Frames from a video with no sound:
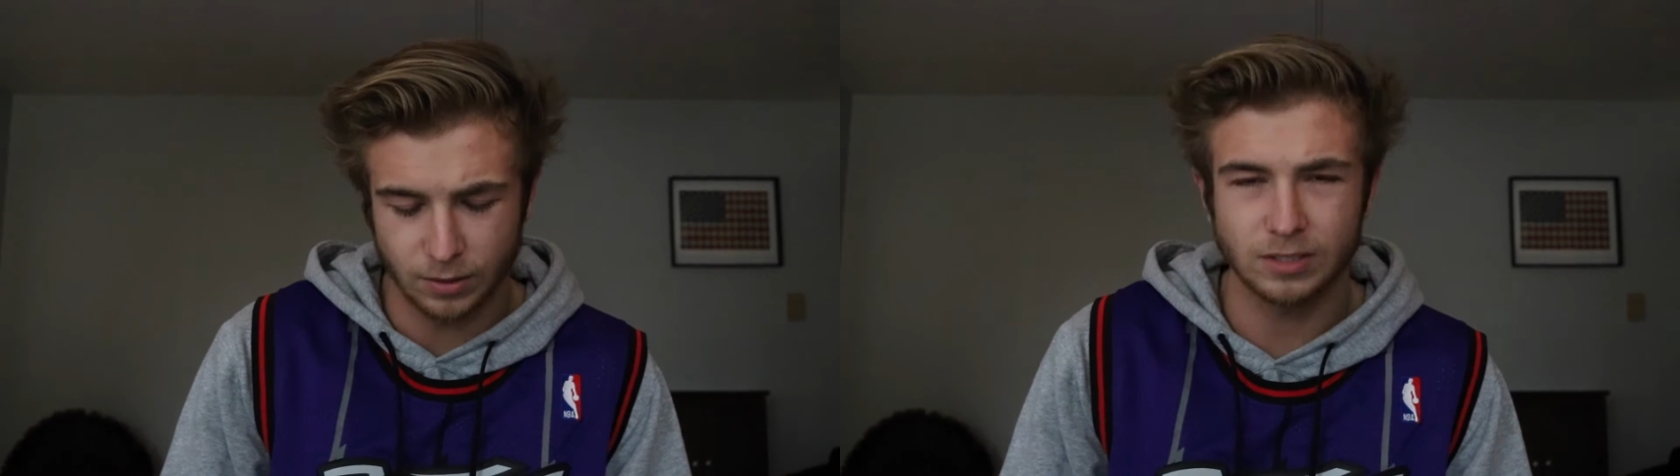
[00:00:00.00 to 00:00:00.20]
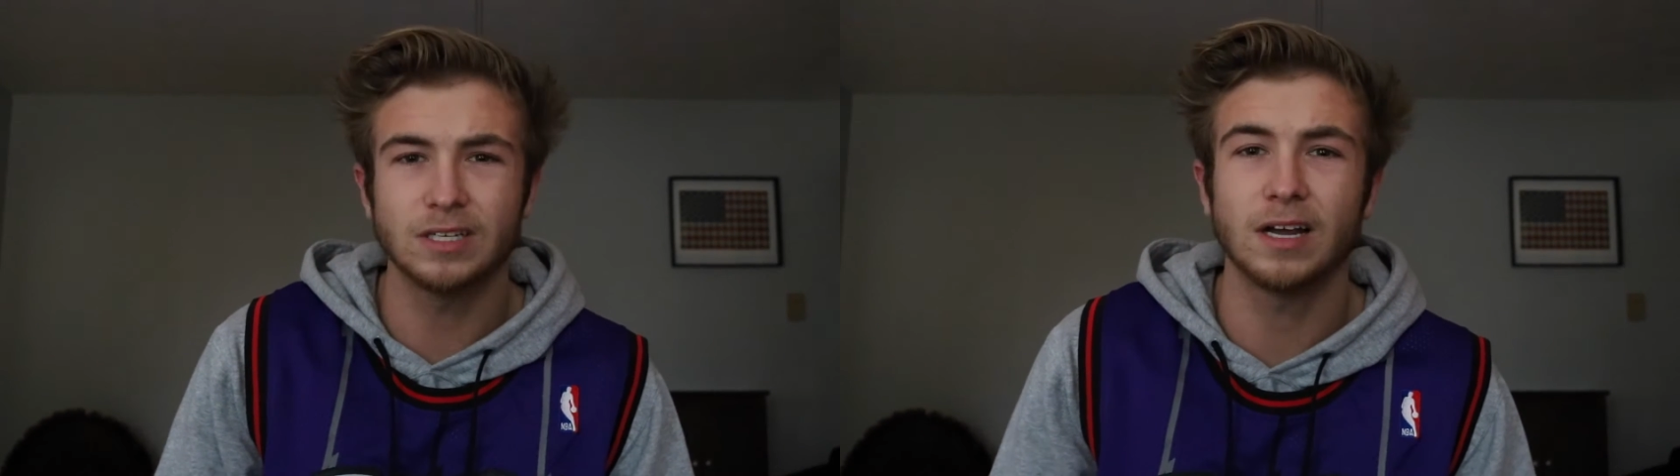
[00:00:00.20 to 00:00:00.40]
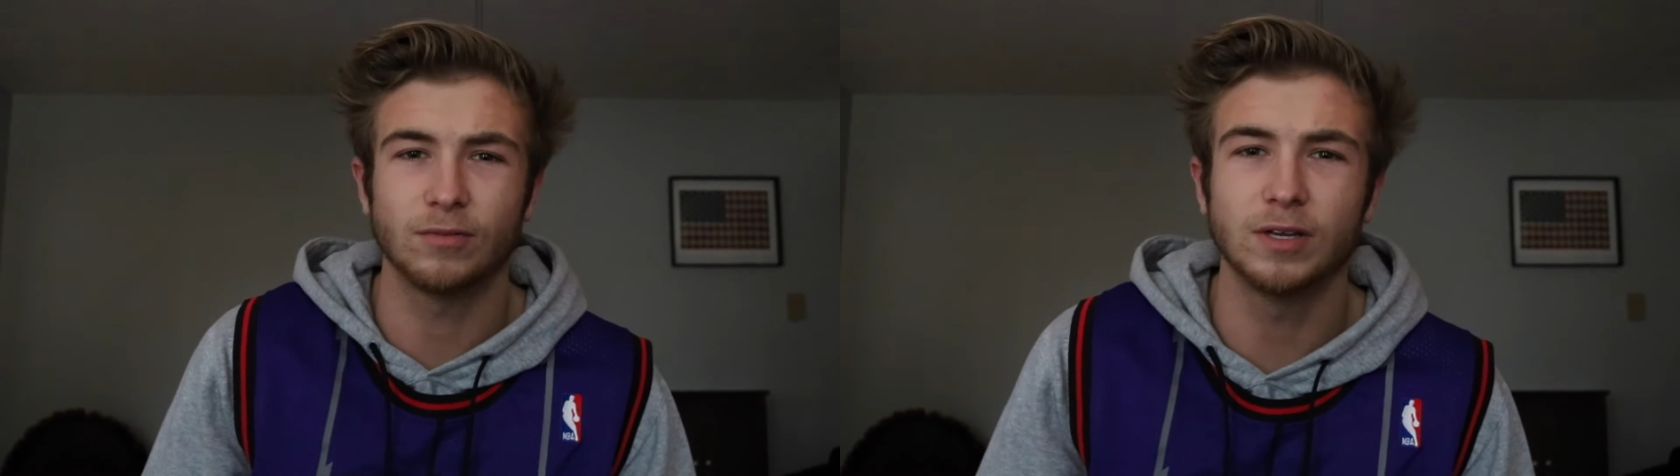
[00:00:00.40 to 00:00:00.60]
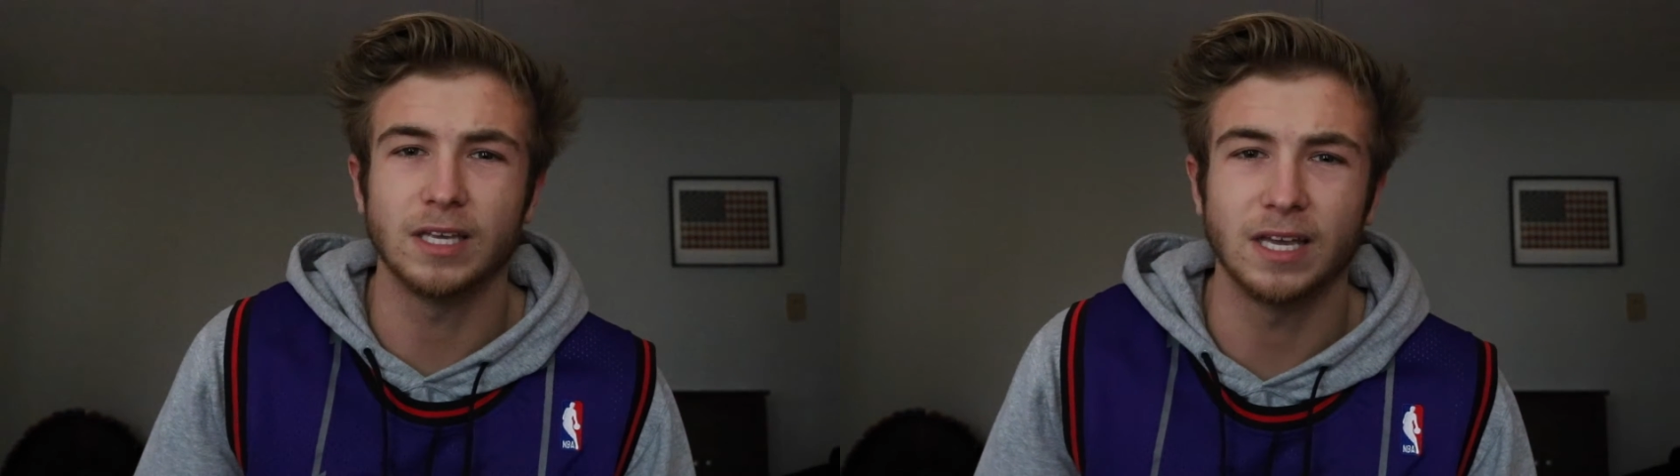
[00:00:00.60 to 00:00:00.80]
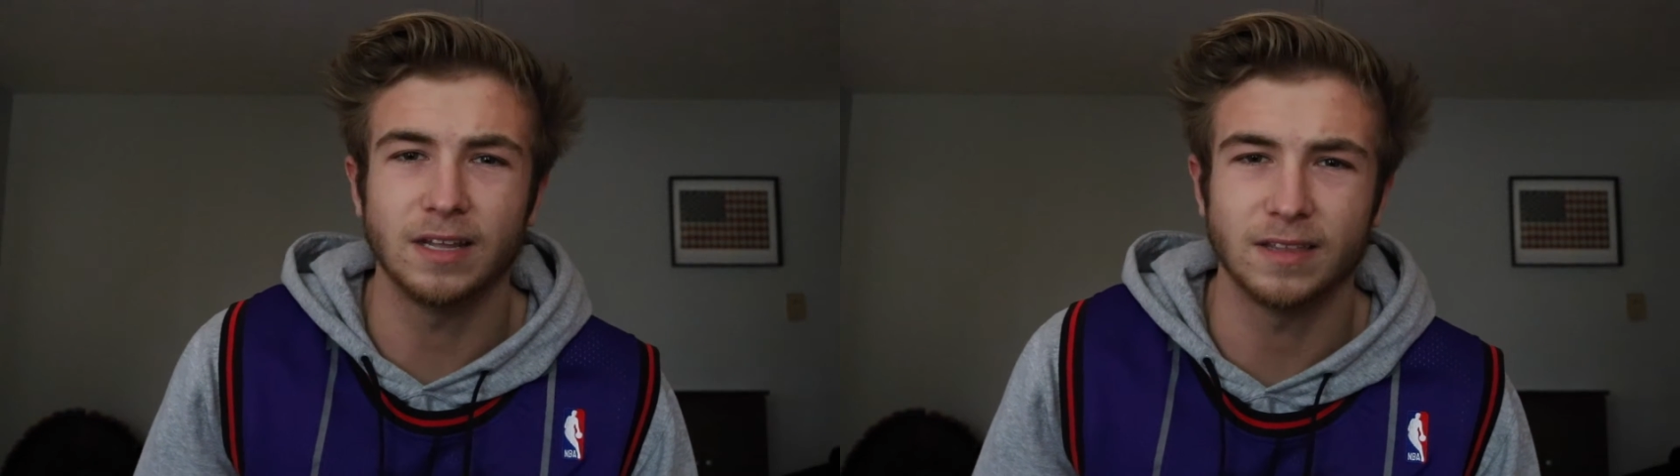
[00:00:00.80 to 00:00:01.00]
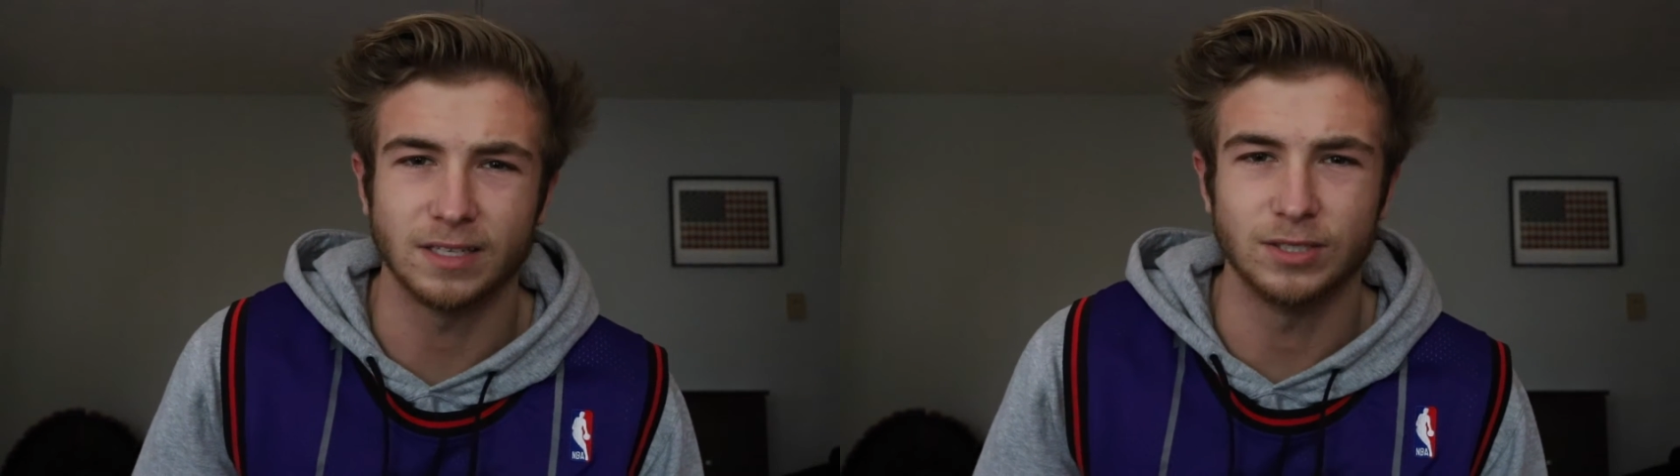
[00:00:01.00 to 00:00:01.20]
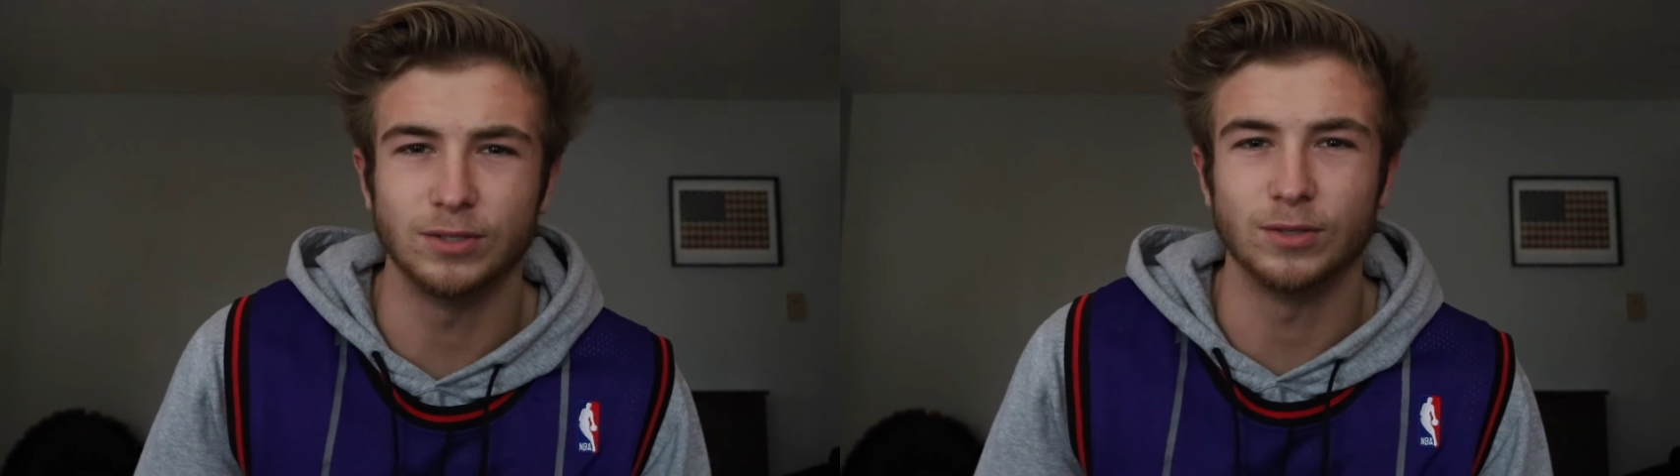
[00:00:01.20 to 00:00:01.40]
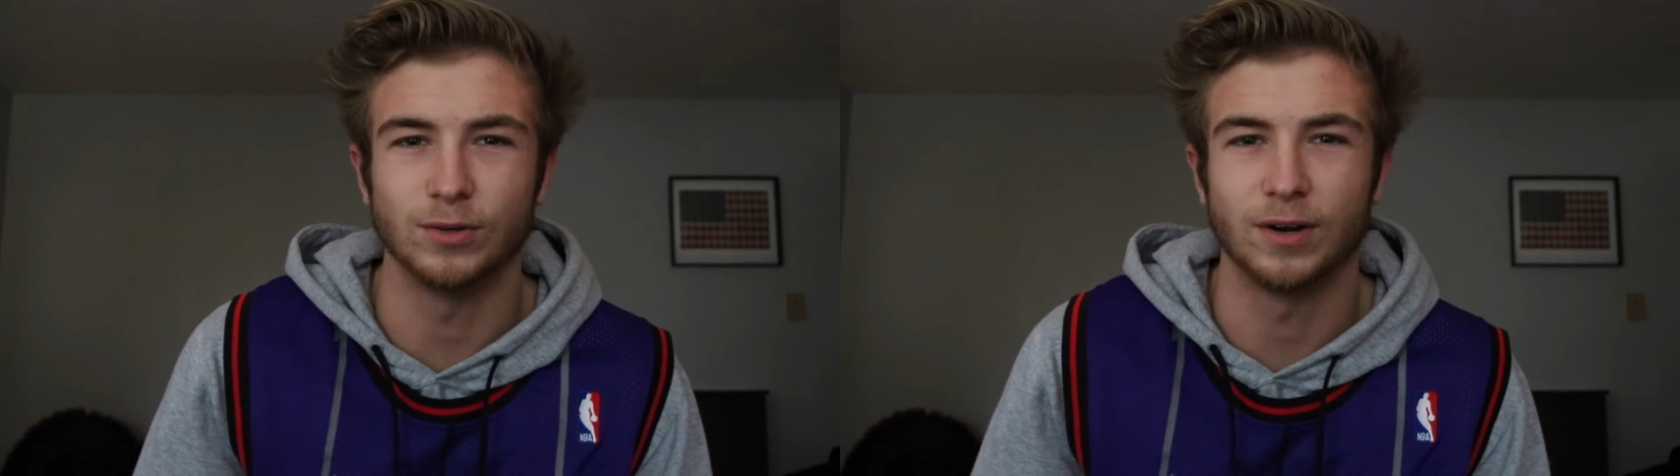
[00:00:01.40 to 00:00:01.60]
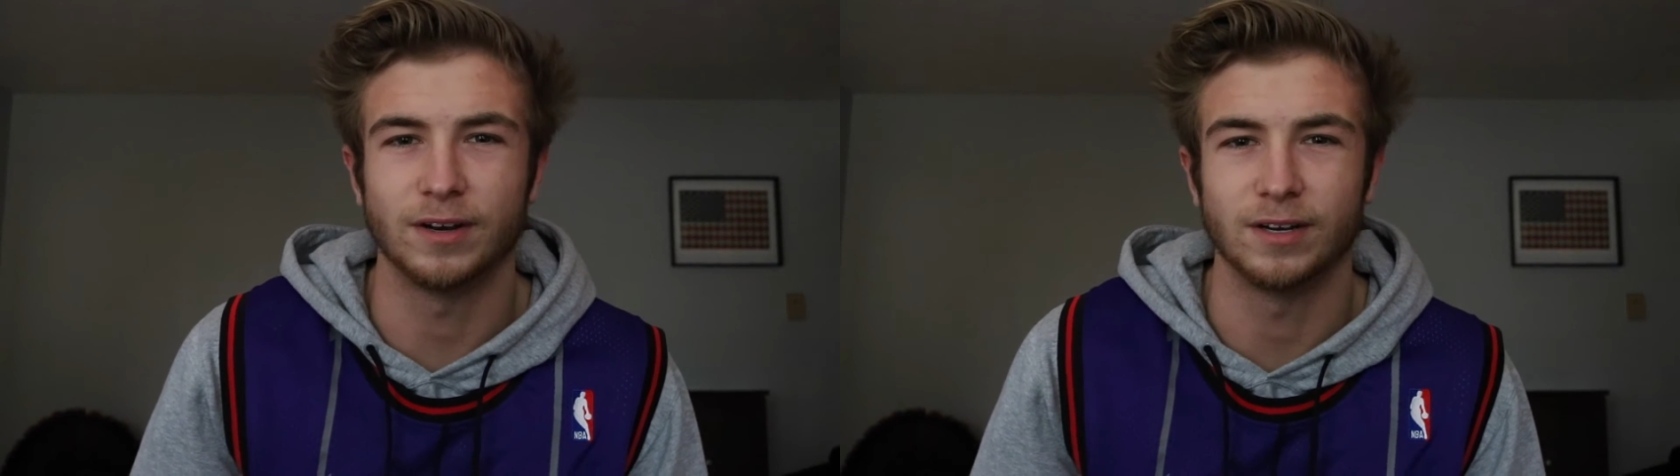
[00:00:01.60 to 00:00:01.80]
There's not really anything to do around